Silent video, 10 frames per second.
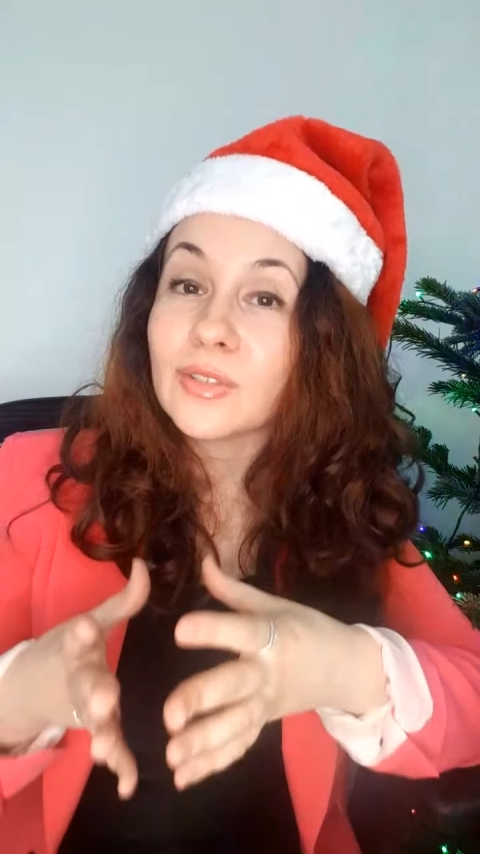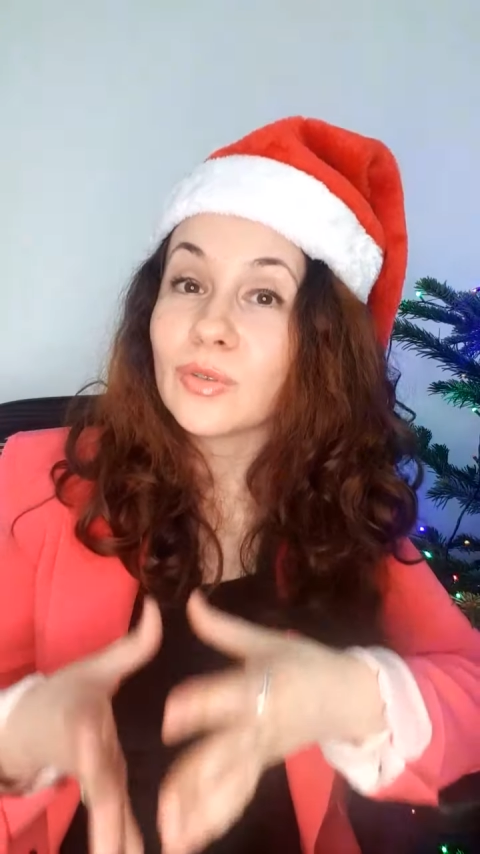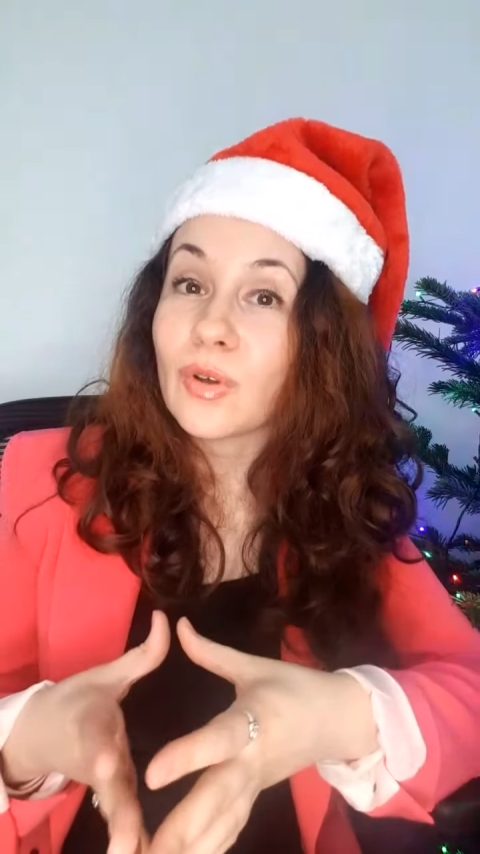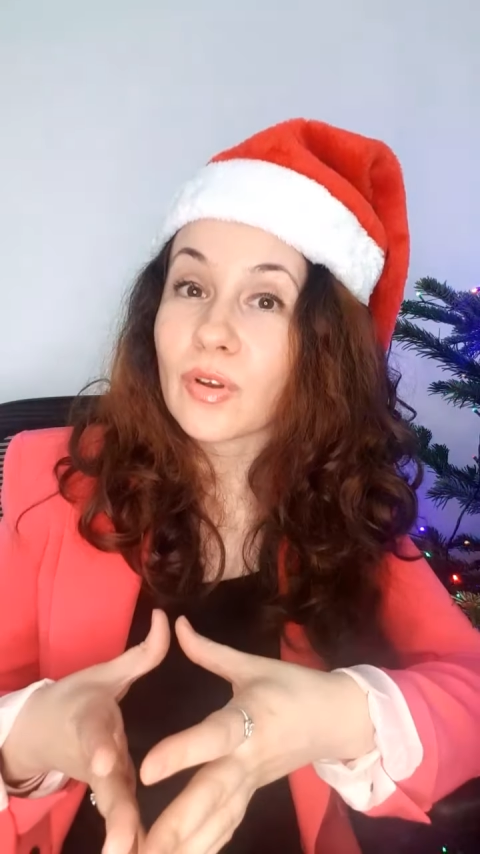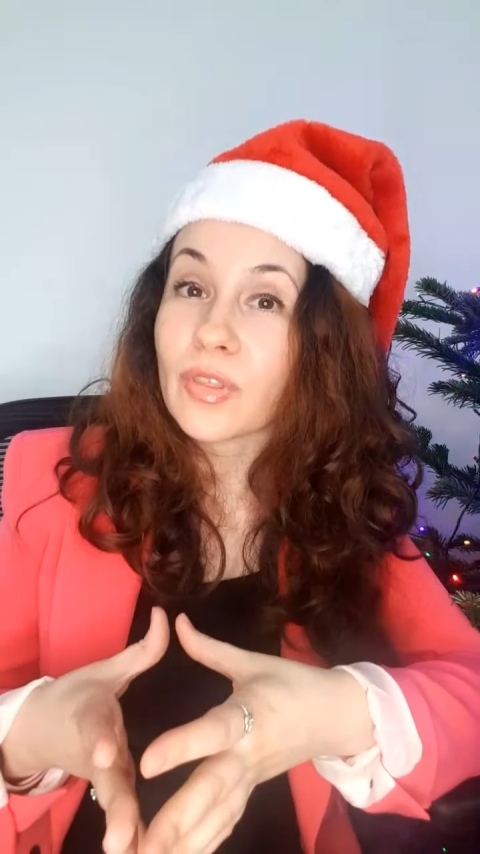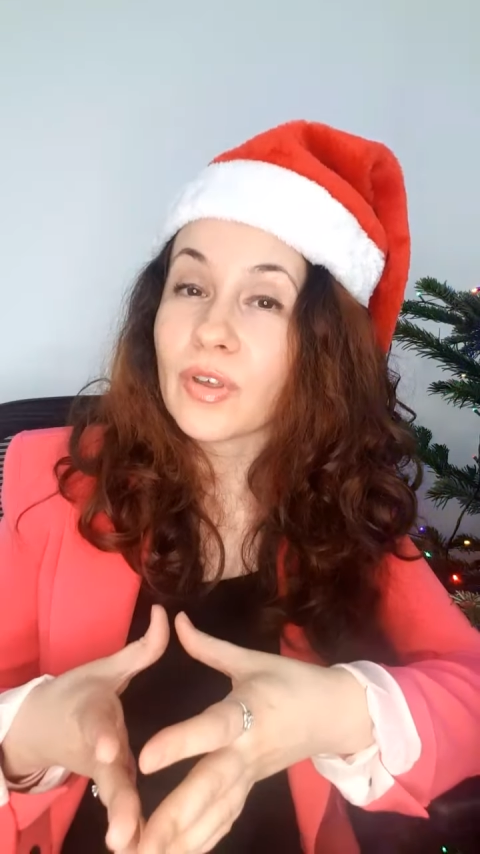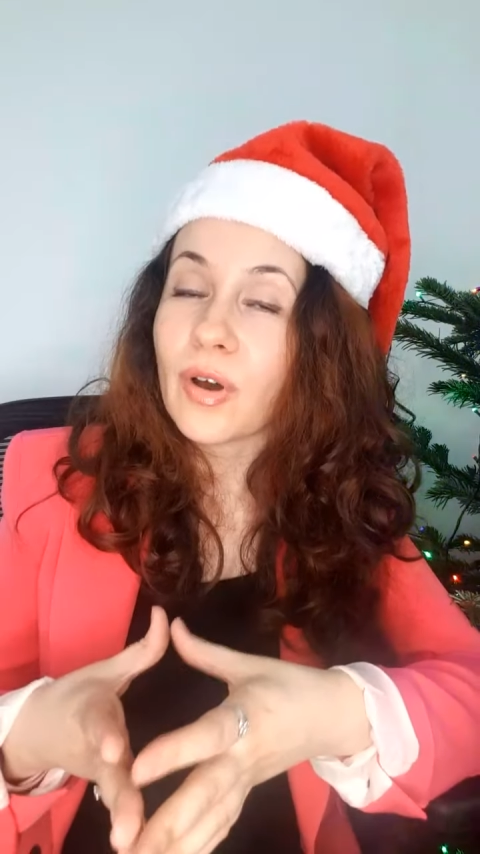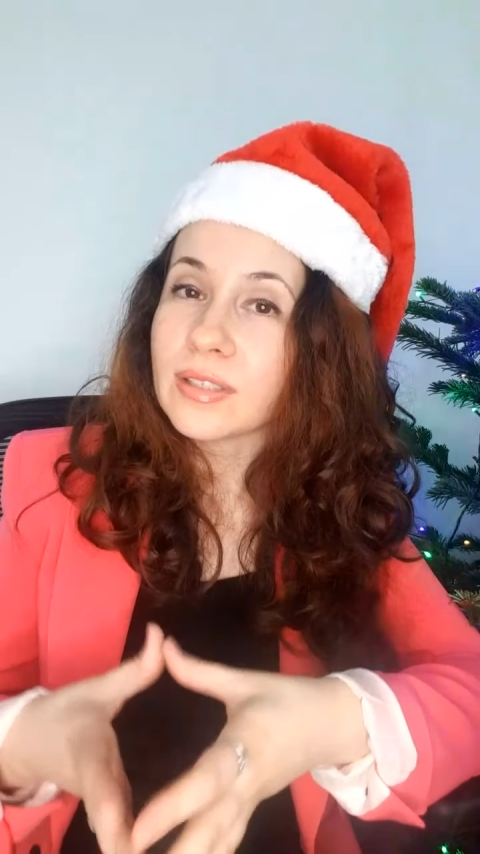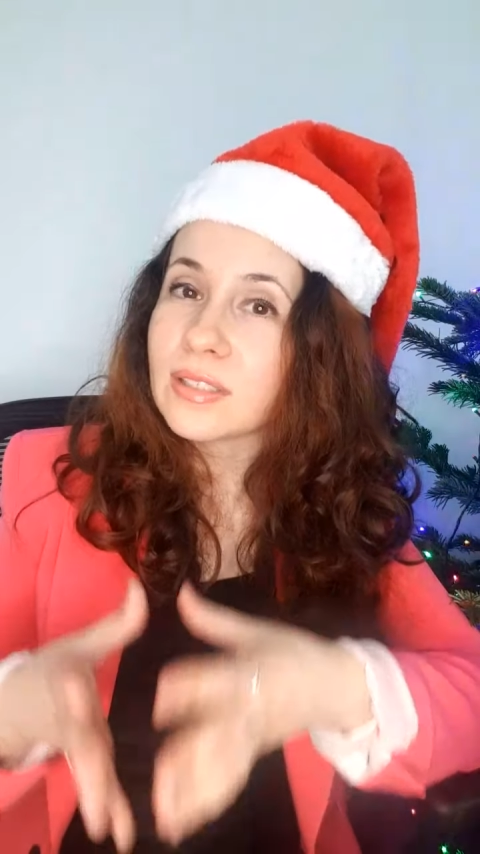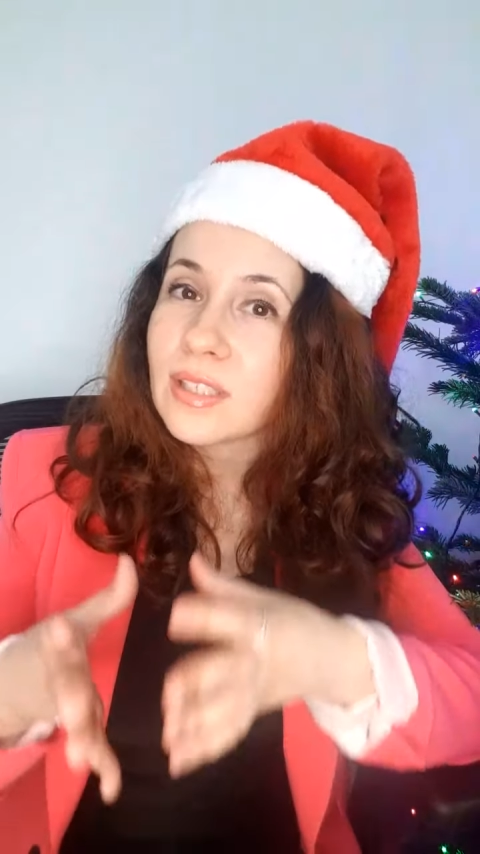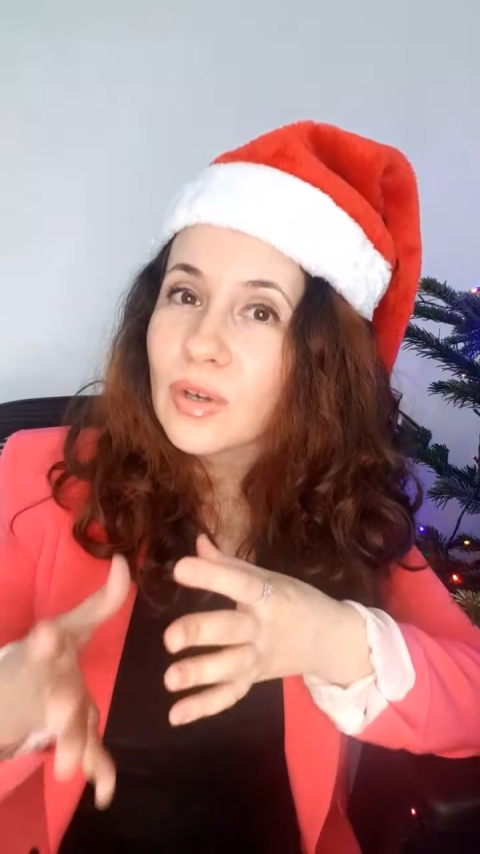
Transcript: to your thoughts,